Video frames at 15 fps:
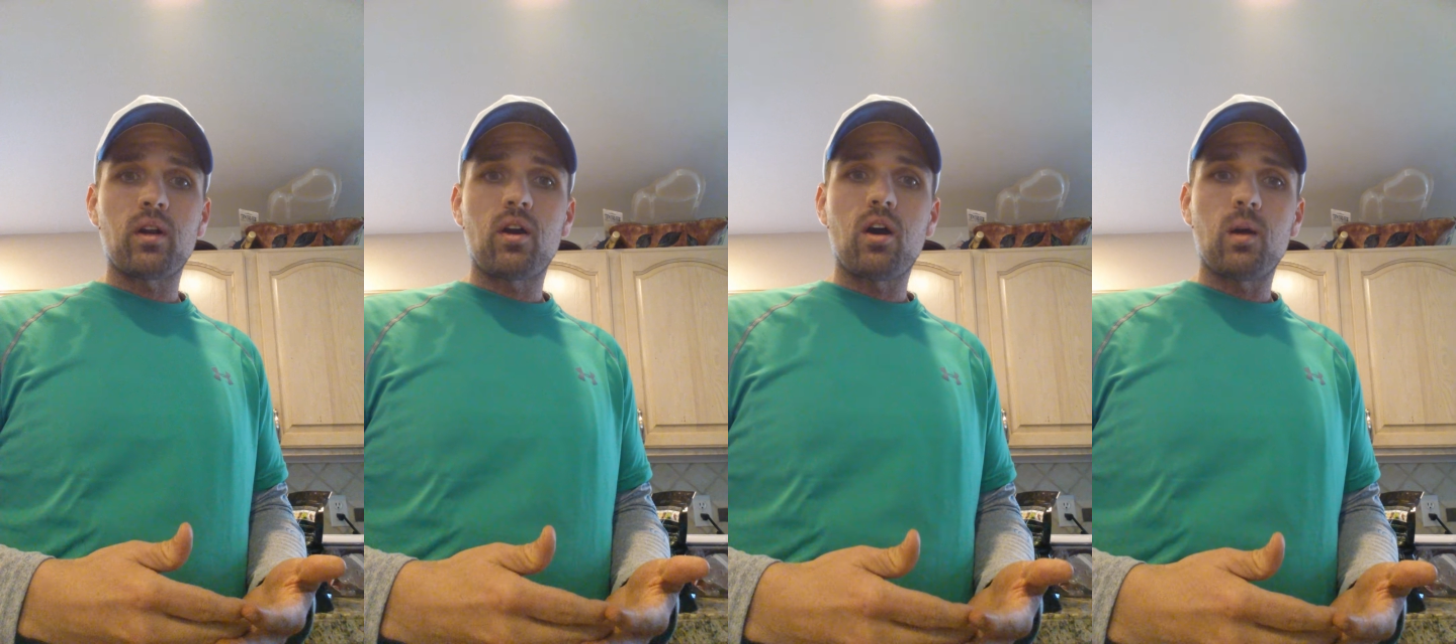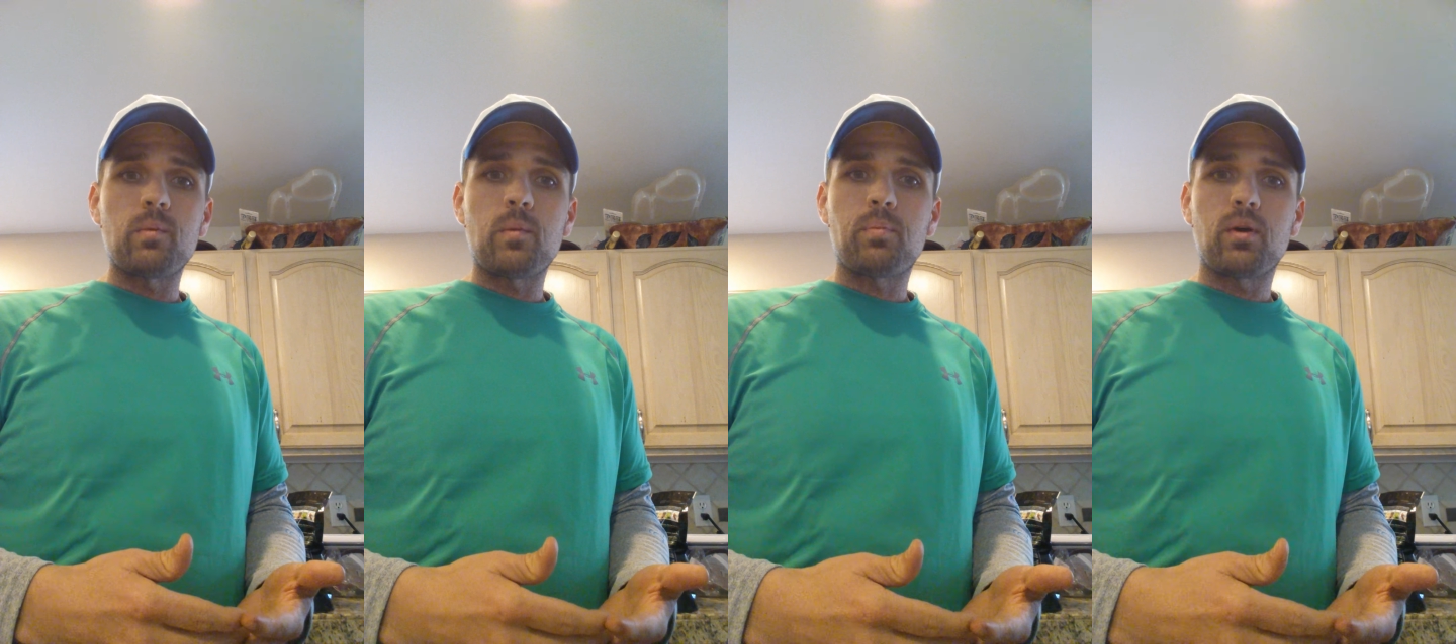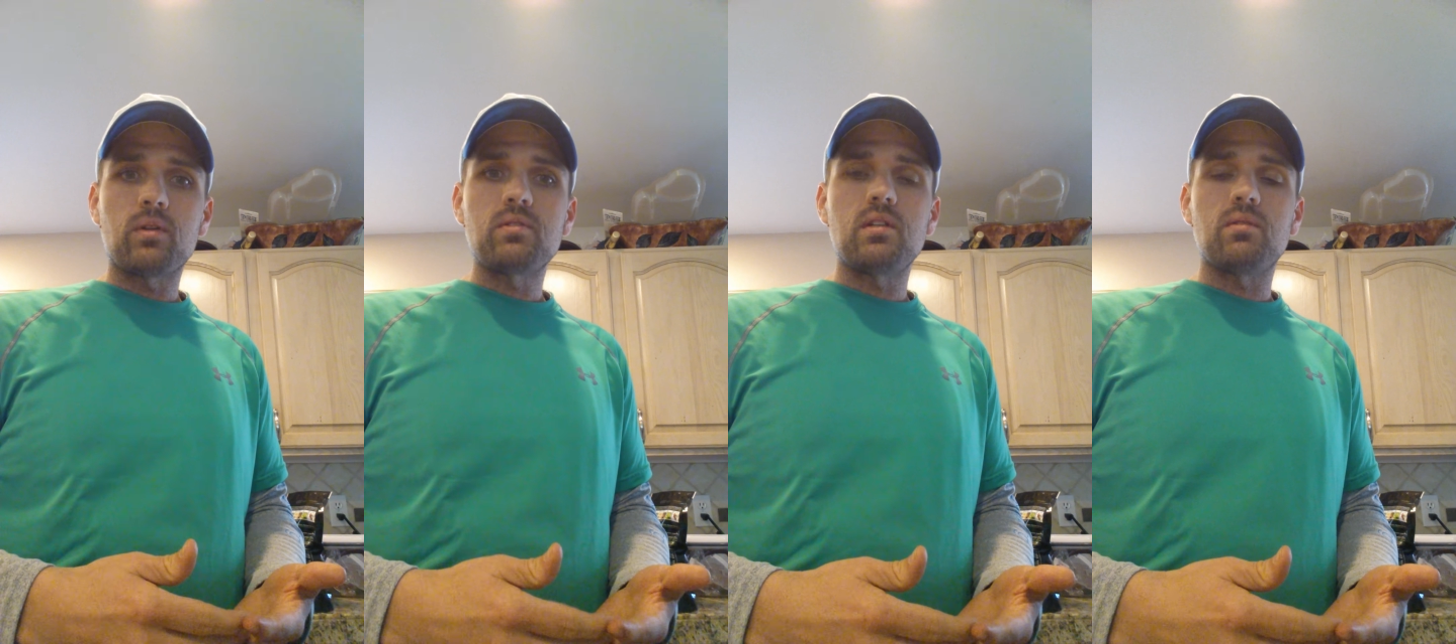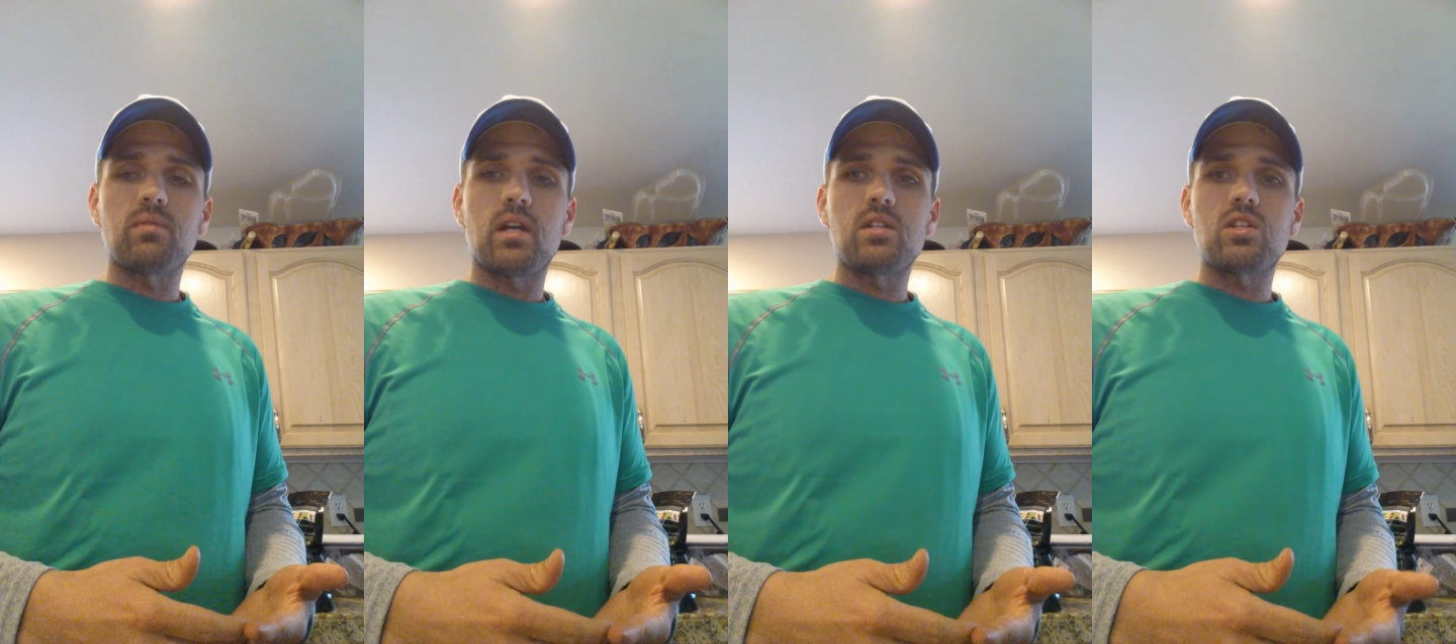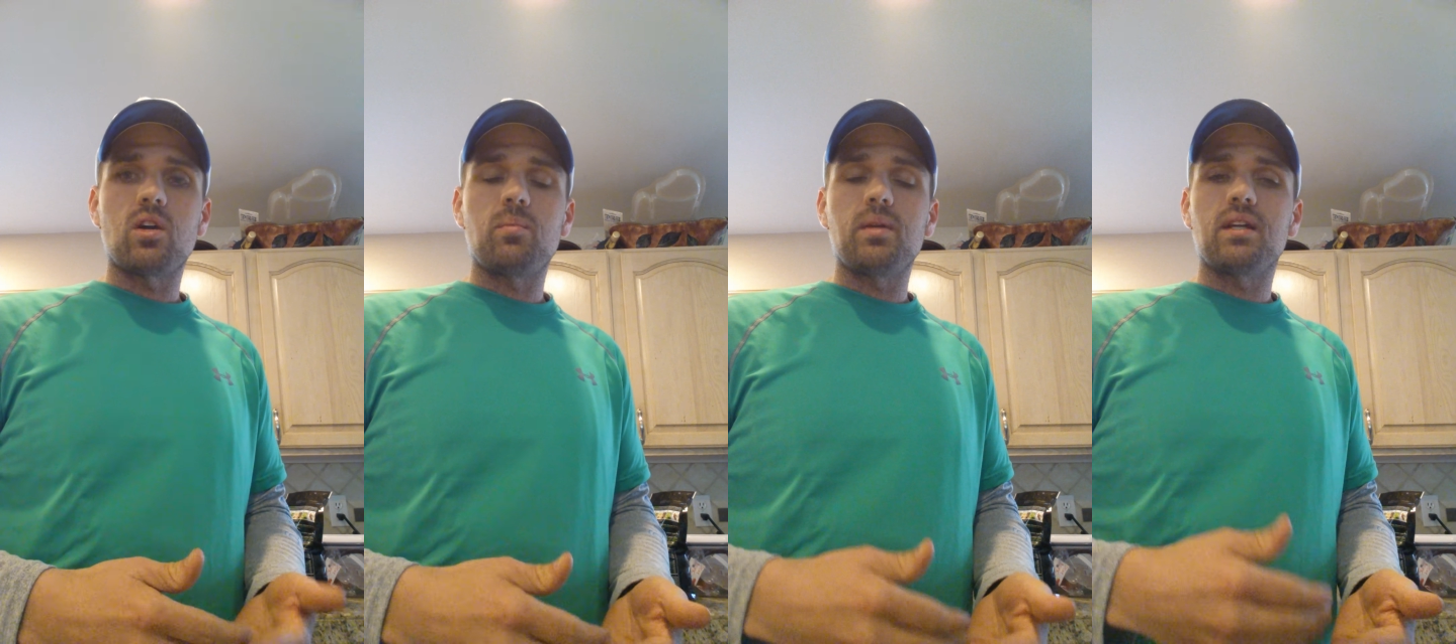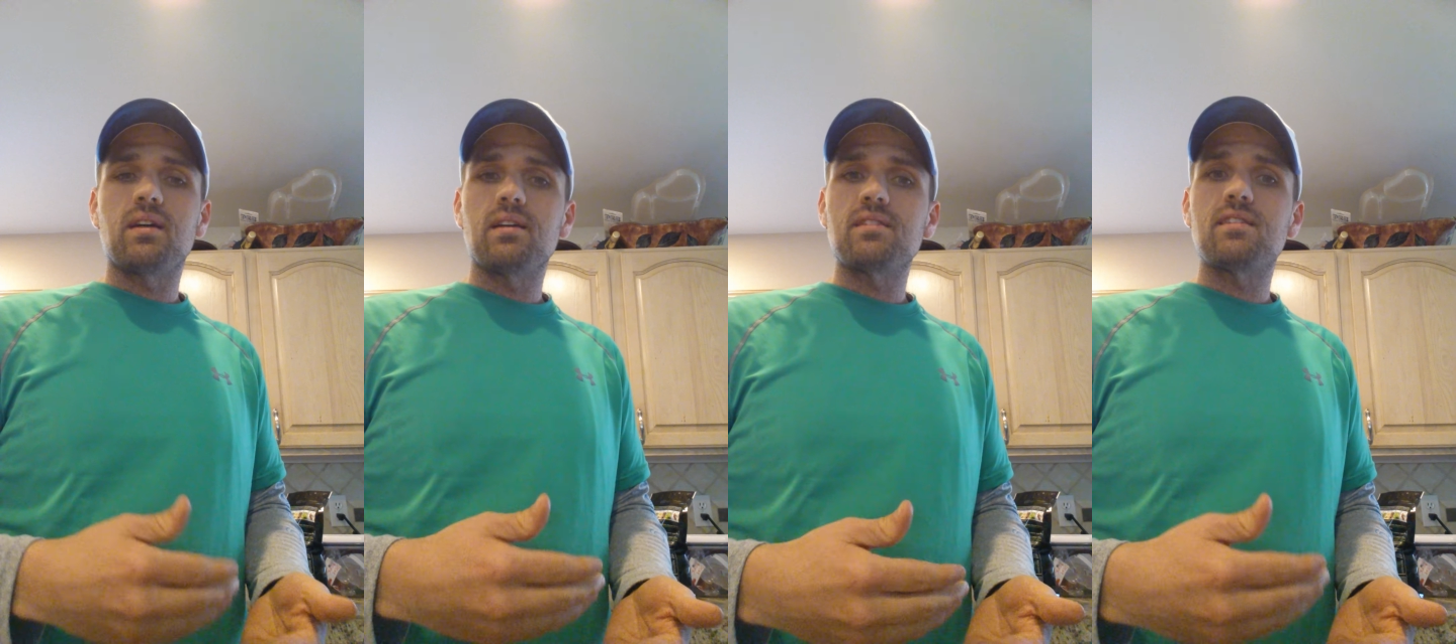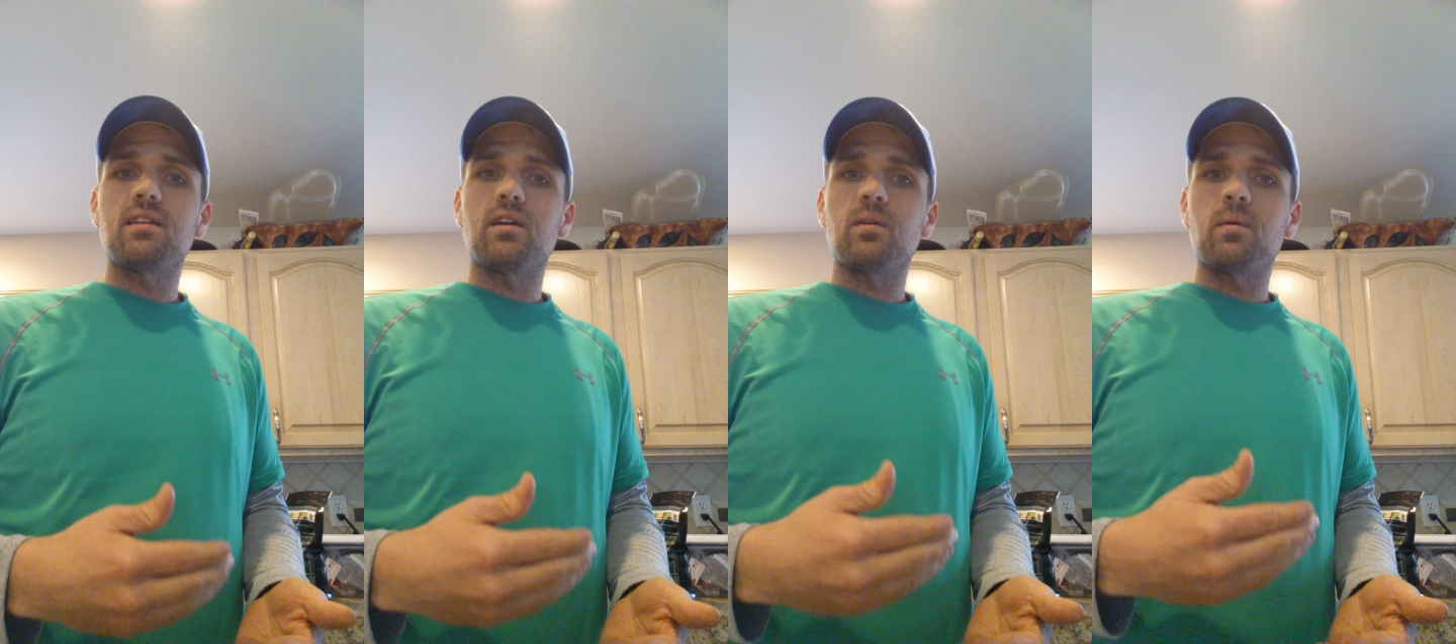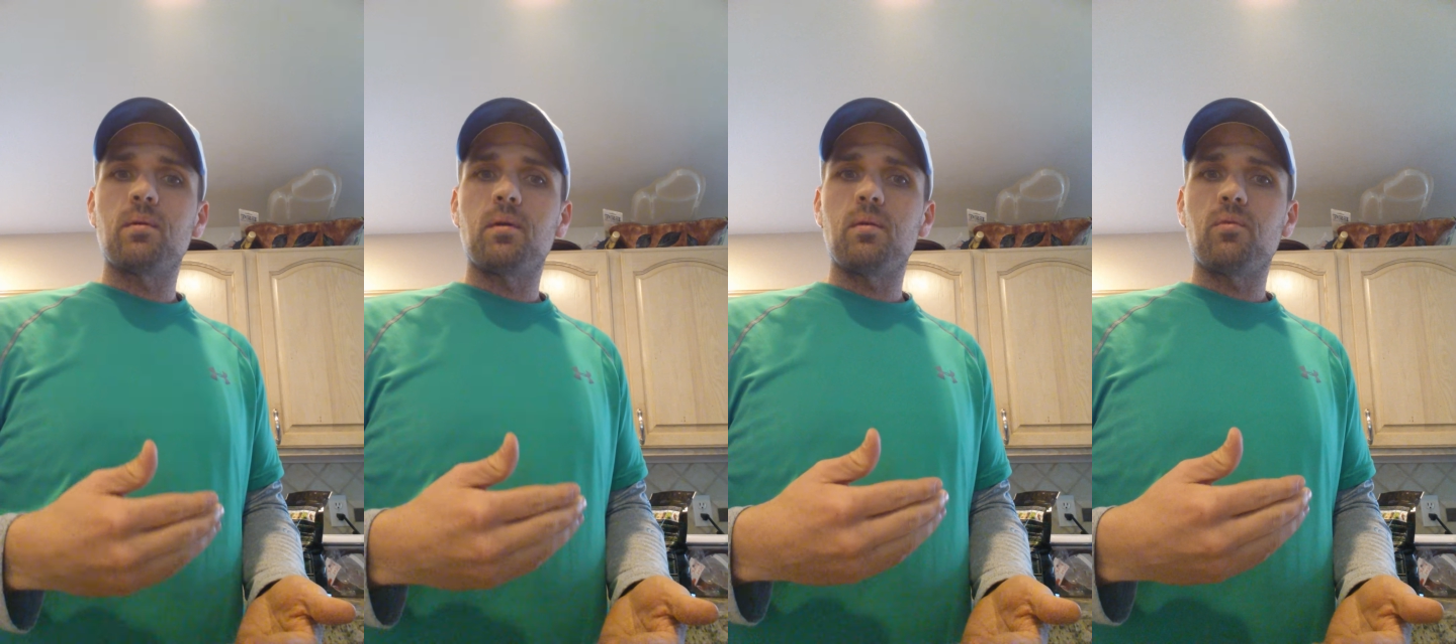carb to protein ratio because they're